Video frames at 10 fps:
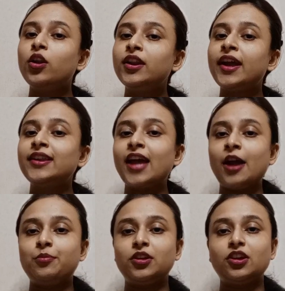online
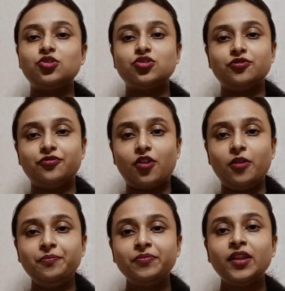application
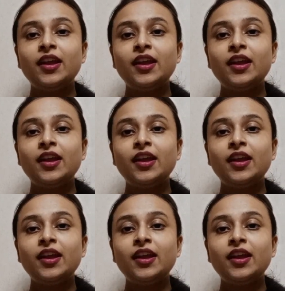form.